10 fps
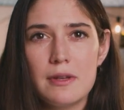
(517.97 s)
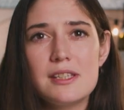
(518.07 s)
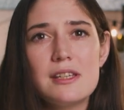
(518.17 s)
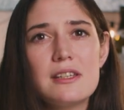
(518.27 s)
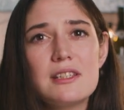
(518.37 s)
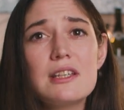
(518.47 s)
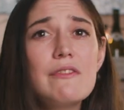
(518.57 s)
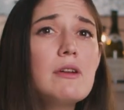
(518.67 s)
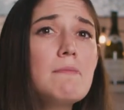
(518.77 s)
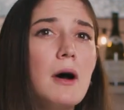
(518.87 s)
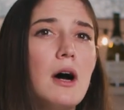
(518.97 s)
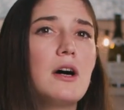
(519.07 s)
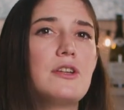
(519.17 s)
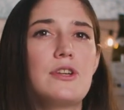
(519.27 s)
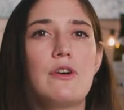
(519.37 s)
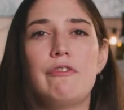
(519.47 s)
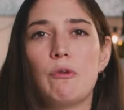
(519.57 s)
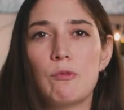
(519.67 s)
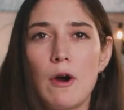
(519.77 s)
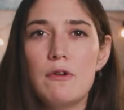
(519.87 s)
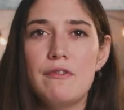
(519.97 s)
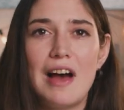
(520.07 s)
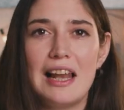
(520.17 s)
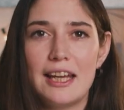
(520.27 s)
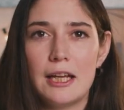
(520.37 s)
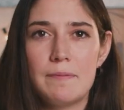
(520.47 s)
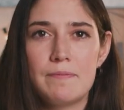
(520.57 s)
is in the southern part of the Rhone Valley.